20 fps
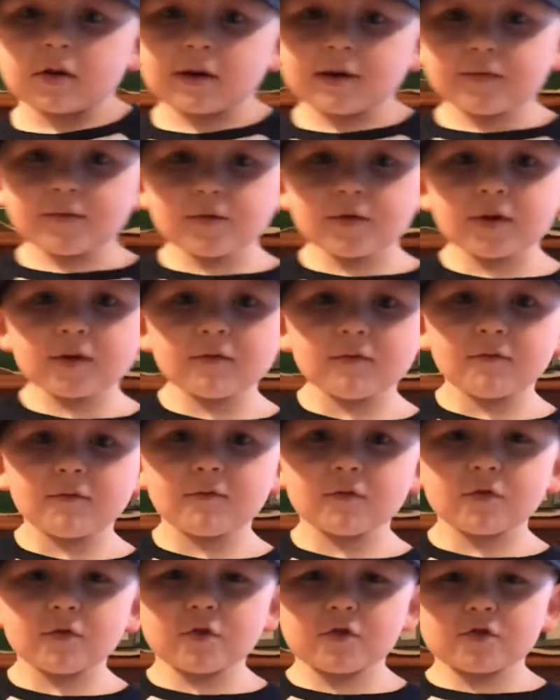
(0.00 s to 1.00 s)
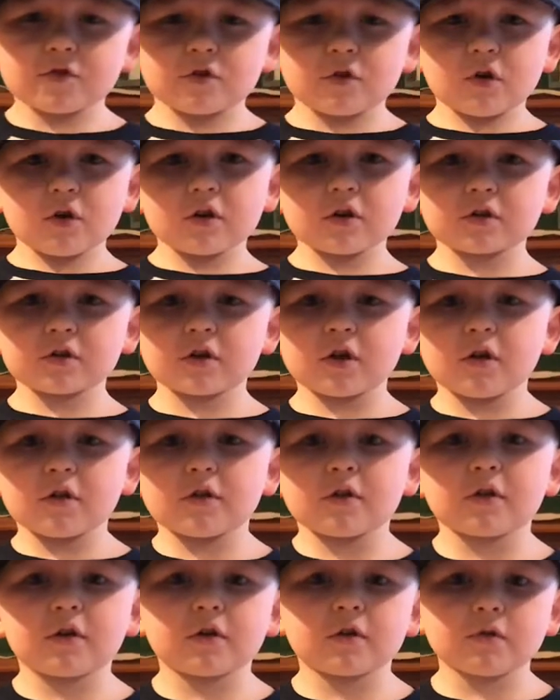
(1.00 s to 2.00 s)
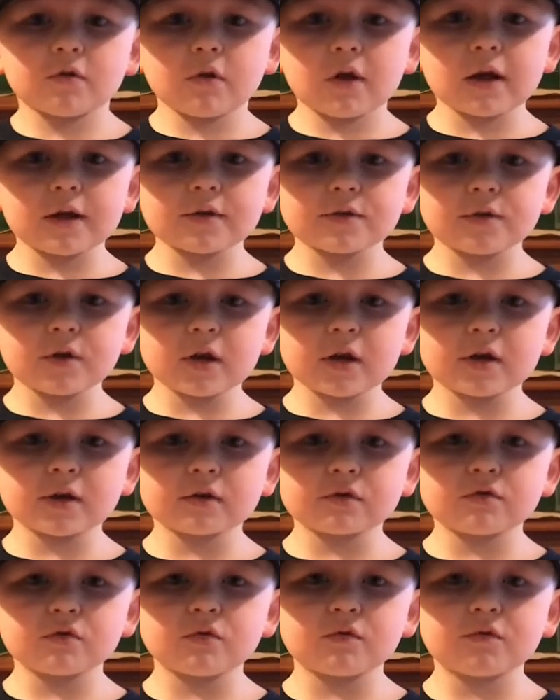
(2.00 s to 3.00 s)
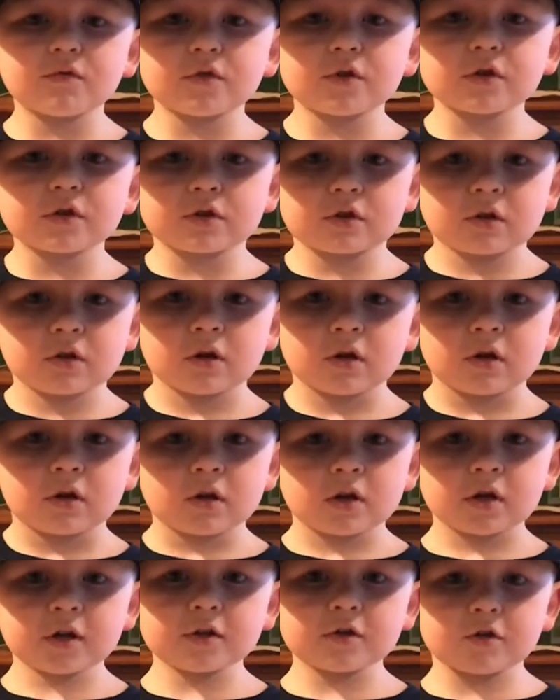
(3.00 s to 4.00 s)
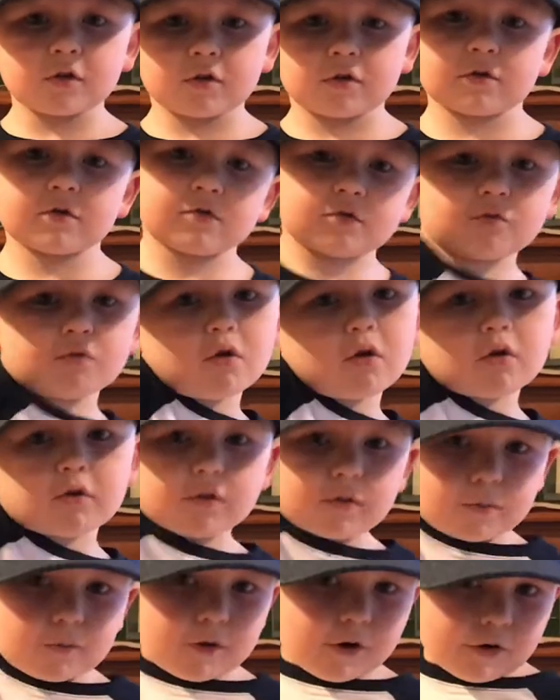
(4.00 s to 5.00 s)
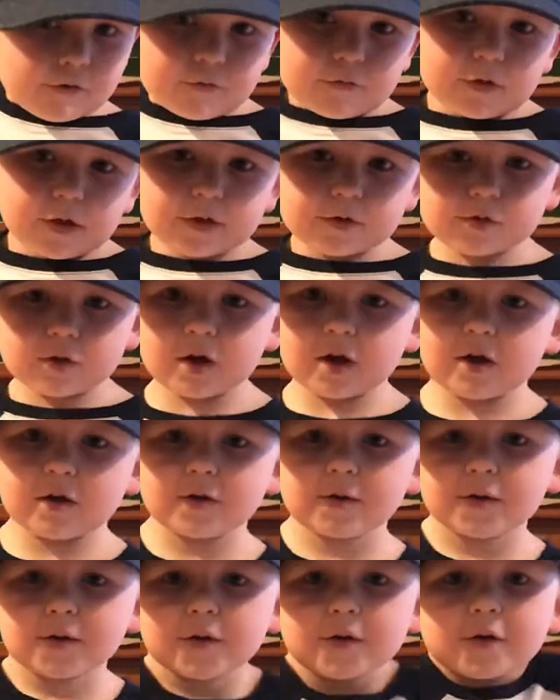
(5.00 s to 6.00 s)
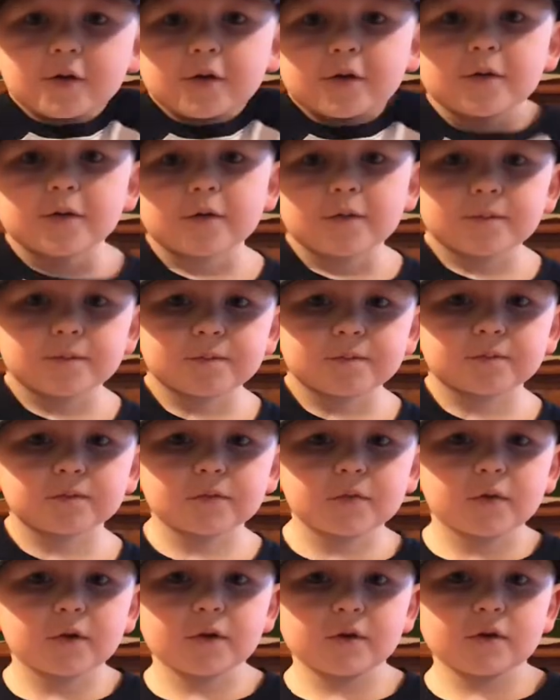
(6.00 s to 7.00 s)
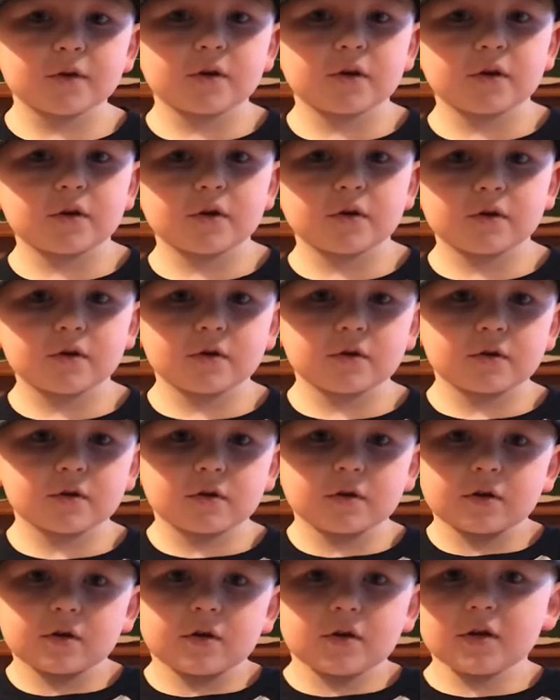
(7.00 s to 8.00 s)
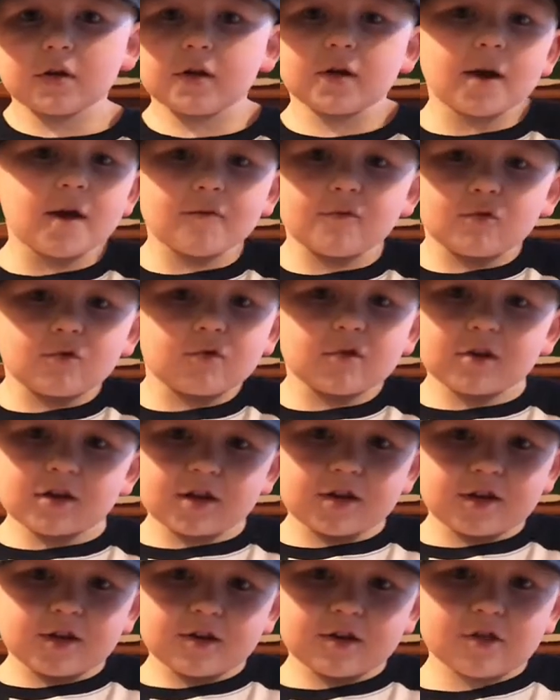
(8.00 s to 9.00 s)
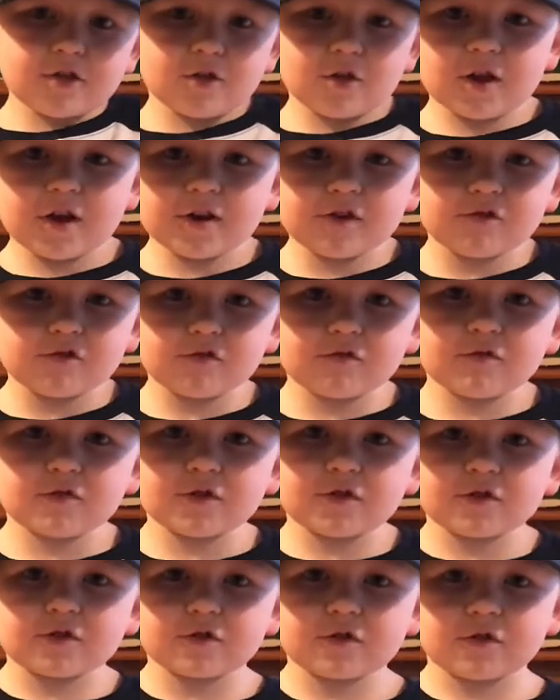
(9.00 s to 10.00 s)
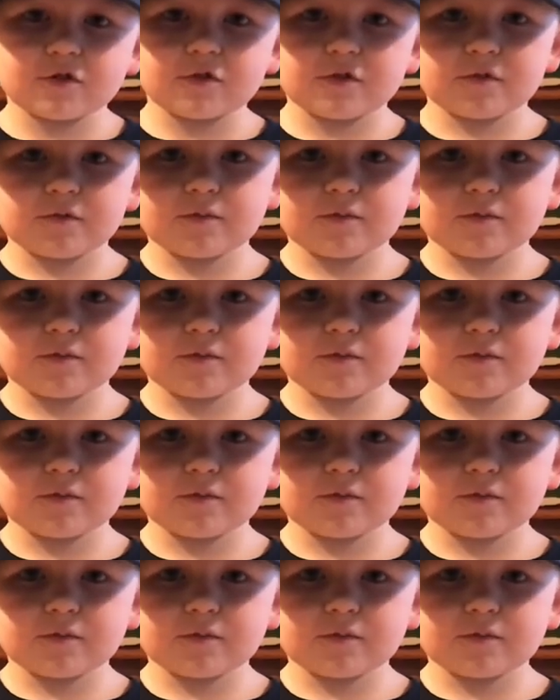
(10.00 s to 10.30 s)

Even if the shark doesn't like the angelfish, he just strokes them off like that. And he never eats the angelfish.